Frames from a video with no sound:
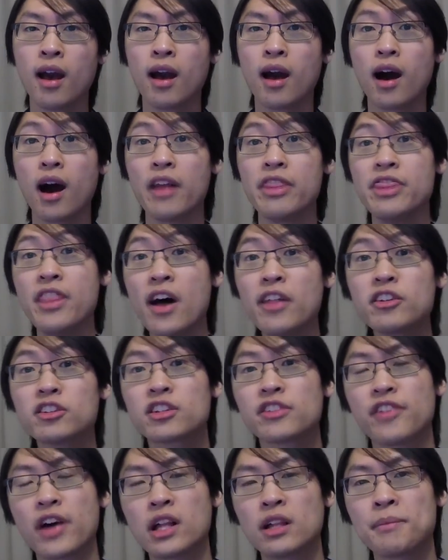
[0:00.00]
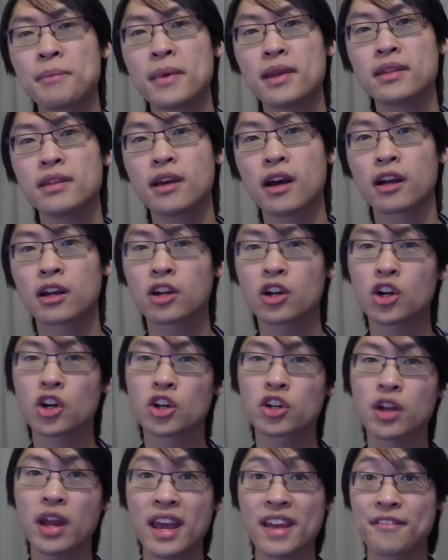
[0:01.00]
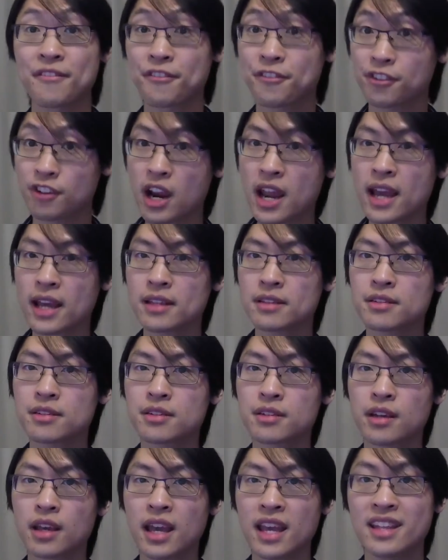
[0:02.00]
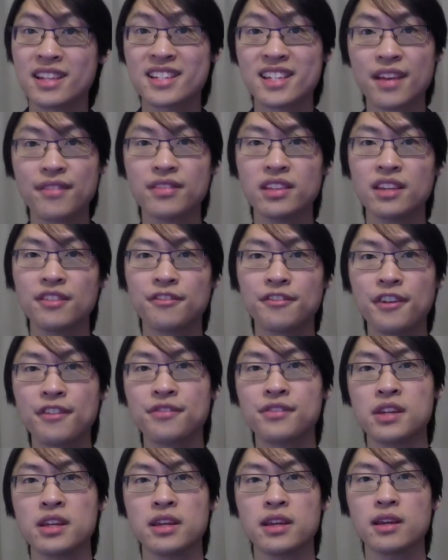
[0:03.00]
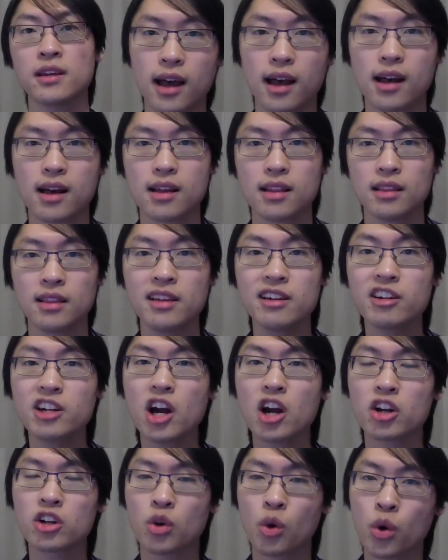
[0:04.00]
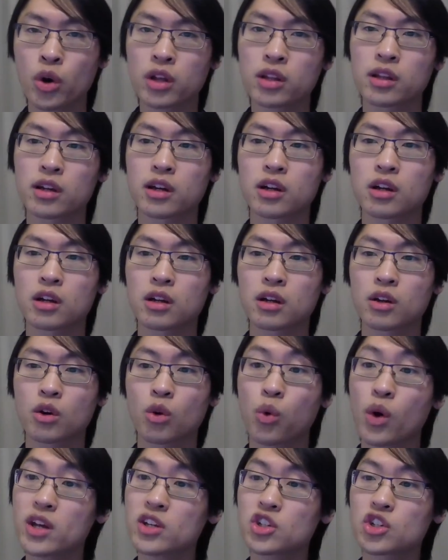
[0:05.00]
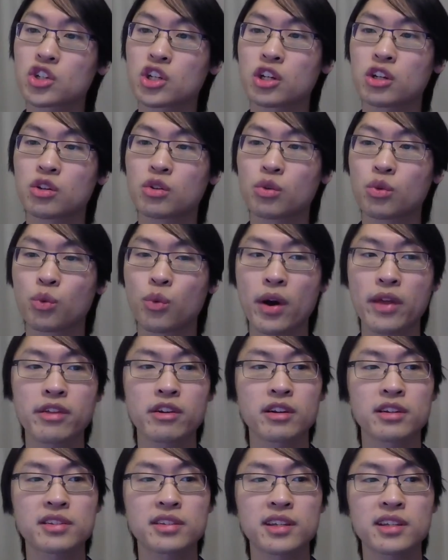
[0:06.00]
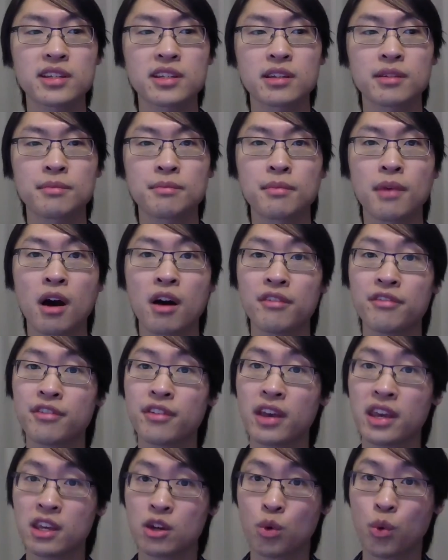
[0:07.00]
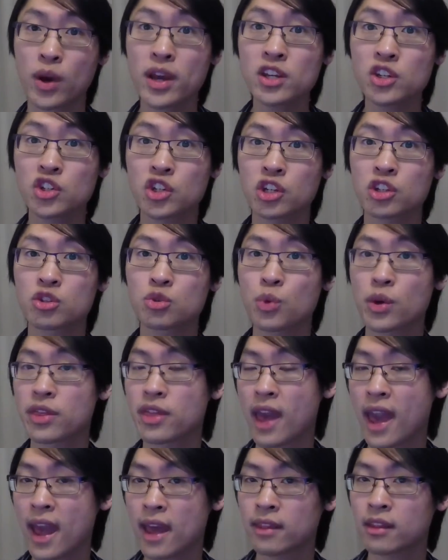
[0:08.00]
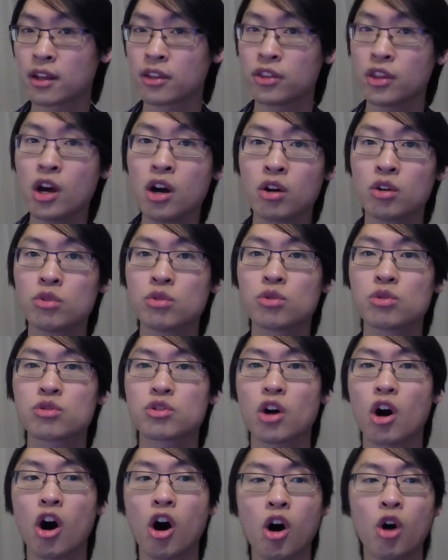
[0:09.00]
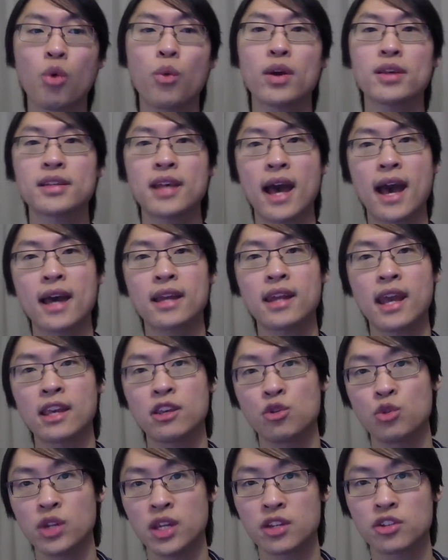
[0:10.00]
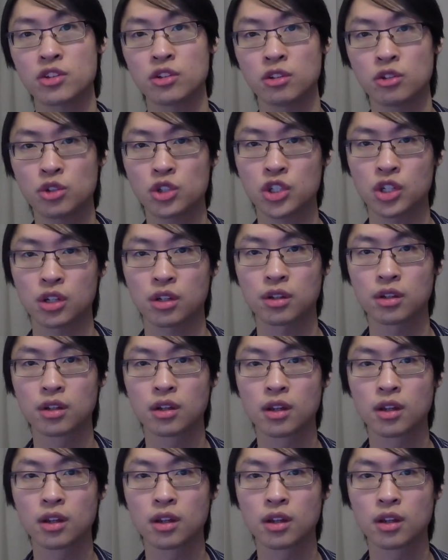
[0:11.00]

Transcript: Another development occurred in France in 1750. Leonhard Euler questioned whether a system of equations with n unknowns always had a unique solution.